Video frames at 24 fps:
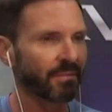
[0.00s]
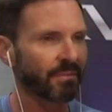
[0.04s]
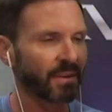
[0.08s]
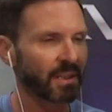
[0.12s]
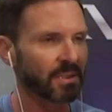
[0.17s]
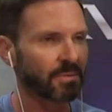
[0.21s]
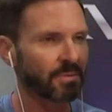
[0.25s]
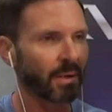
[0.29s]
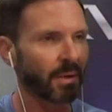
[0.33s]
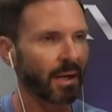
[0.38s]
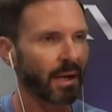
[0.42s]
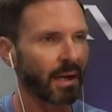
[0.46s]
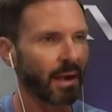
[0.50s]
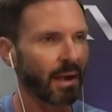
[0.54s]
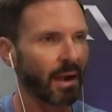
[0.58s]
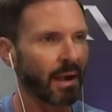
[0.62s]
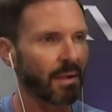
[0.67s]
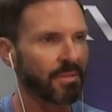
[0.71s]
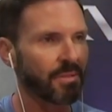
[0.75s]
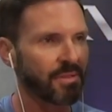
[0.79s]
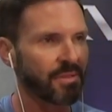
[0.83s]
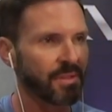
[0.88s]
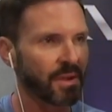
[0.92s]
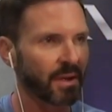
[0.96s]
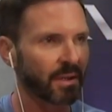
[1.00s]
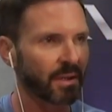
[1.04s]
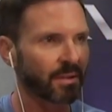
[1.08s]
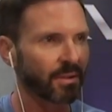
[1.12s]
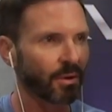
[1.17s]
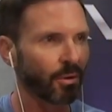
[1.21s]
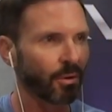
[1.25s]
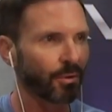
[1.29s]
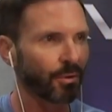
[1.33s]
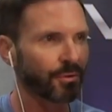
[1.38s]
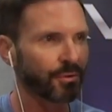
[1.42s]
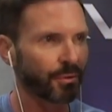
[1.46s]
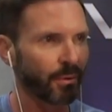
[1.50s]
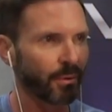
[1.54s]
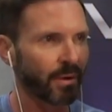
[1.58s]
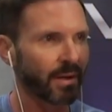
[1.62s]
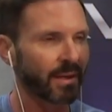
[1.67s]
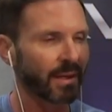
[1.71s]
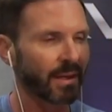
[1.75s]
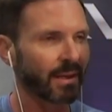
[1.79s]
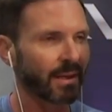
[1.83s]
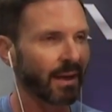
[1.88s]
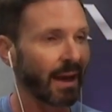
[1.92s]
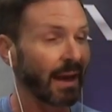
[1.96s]
that's why I think the whole
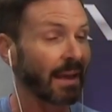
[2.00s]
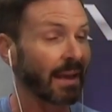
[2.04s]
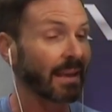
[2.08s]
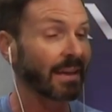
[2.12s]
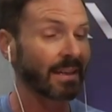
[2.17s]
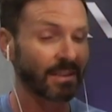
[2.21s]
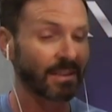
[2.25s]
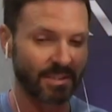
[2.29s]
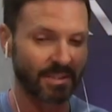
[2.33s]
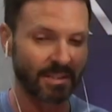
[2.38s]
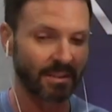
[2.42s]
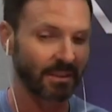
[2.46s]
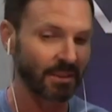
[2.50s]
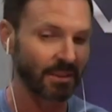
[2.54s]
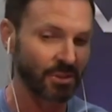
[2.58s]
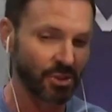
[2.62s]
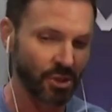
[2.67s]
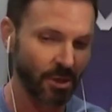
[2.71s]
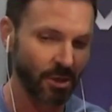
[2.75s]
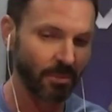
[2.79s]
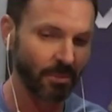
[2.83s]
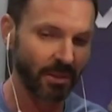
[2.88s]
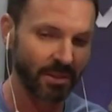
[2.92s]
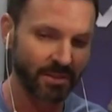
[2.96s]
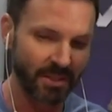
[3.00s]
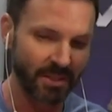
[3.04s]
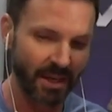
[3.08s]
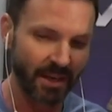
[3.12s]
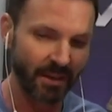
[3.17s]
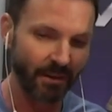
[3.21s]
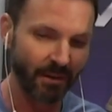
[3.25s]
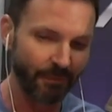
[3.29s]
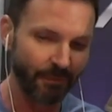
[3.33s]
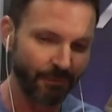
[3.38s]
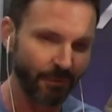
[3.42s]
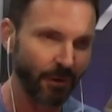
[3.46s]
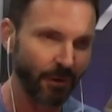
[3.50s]
trend, I think it's legitimately taking a